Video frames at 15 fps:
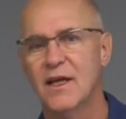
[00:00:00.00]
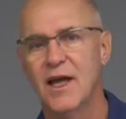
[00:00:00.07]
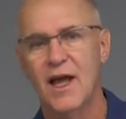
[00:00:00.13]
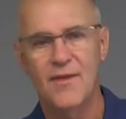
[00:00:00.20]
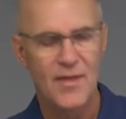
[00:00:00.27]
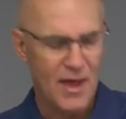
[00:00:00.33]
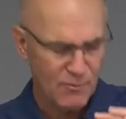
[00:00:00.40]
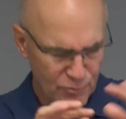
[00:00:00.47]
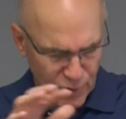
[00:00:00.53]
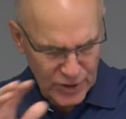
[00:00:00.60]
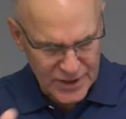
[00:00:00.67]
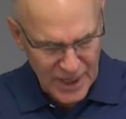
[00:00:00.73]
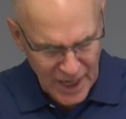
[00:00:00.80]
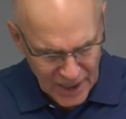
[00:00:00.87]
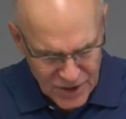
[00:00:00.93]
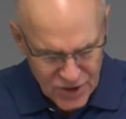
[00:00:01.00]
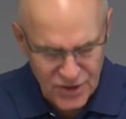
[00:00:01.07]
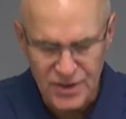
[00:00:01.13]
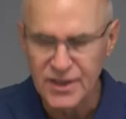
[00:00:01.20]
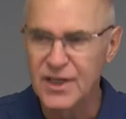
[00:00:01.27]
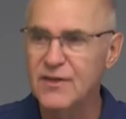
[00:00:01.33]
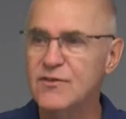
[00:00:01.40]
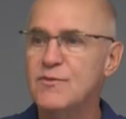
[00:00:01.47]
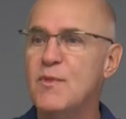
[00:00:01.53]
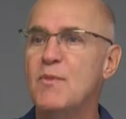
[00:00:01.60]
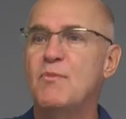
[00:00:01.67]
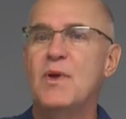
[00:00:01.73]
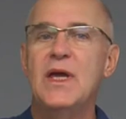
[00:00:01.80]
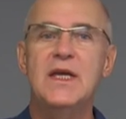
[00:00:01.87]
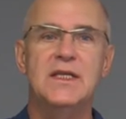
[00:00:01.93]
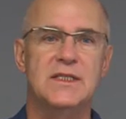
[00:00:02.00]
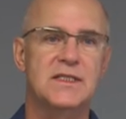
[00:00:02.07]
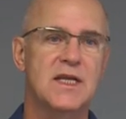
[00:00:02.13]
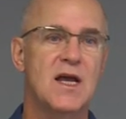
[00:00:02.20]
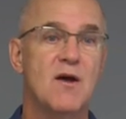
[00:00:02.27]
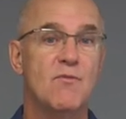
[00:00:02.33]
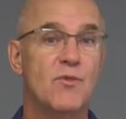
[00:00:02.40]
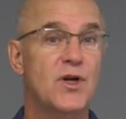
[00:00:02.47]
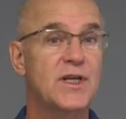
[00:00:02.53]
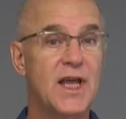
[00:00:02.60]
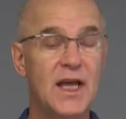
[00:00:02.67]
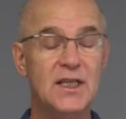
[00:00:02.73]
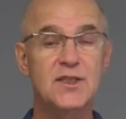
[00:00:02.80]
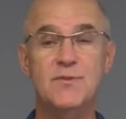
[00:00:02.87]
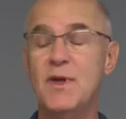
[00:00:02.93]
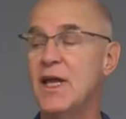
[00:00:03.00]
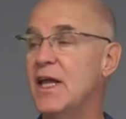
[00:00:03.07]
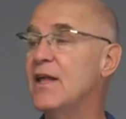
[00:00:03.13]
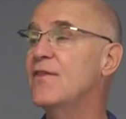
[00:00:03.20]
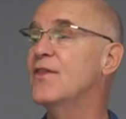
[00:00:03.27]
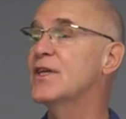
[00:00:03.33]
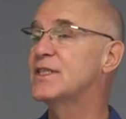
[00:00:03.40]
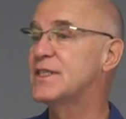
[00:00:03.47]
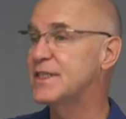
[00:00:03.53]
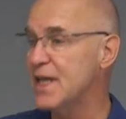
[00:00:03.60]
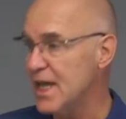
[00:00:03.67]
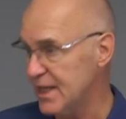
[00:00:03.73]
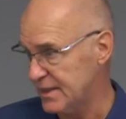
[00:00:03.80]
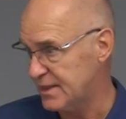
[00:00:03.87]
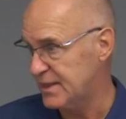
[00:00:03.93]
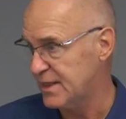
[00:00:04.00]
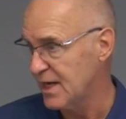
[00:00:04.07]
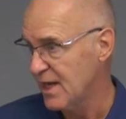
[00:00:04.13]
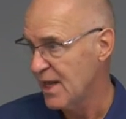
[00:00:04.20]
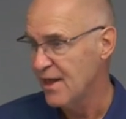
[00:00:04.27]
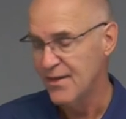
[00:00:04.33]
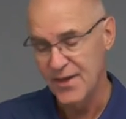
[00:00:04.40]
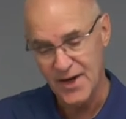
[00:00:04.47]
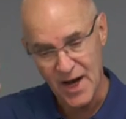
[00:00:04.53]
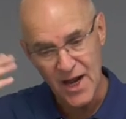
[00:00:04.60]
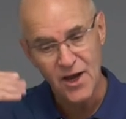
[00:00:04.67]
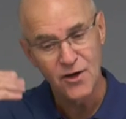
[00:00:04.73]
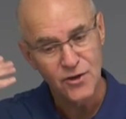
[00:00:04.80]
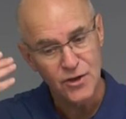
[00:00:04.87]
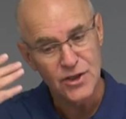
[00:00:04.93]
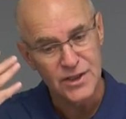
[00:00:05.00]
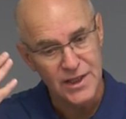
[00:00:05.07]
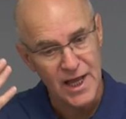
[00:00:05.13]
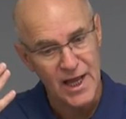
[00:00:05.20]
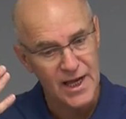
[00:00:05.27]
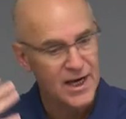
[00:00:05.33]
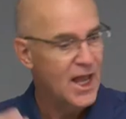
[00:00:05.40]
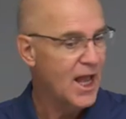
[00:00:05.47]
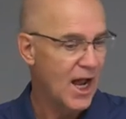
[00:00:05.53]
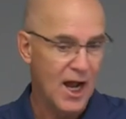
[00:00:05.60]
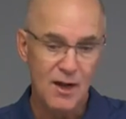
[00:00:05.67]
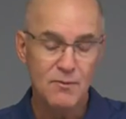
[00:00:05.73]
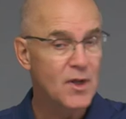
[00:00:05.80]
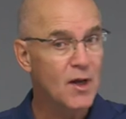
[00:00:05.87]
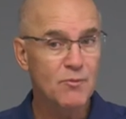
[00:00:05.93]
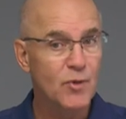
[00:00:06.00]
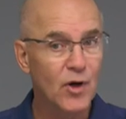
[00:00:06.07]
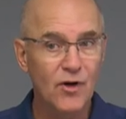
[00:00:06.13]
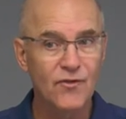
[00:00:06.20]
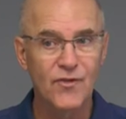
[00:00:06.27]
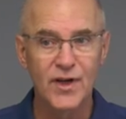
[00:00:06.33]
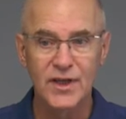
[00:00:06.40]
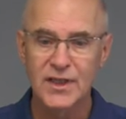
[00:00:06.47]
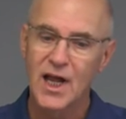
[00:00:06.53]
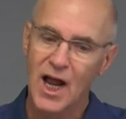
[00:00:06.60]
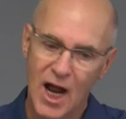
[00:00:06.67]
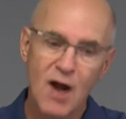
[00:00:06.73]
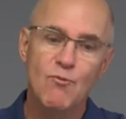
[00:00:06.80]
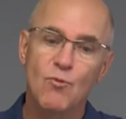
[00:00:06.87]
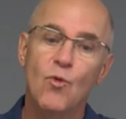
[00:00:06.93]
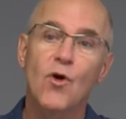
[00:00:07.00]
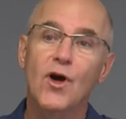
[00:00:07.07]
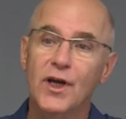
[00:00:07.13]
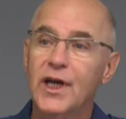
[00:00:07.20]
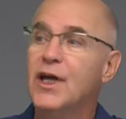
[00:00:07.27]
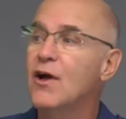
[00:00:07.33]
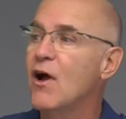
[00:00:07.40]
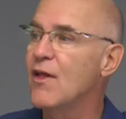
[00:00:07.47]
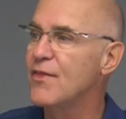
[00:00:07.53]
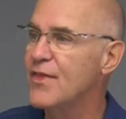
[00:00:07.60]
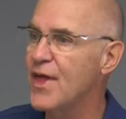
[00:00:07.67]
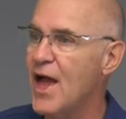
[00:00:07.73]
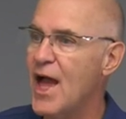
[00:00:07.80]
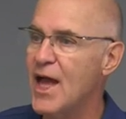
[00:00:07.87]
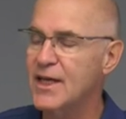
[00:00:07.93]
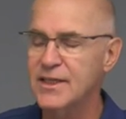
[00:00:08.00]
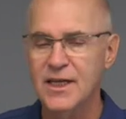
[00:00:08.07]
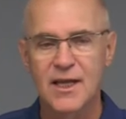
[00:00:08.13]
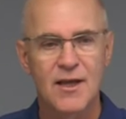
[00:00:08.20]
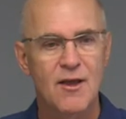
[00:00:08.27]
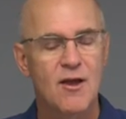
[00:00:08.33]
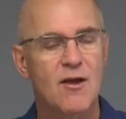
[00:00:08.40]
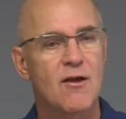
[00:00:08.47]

And that protection gives me peace, protects me in the sense that I understand I'm not perfect, I'm working on that,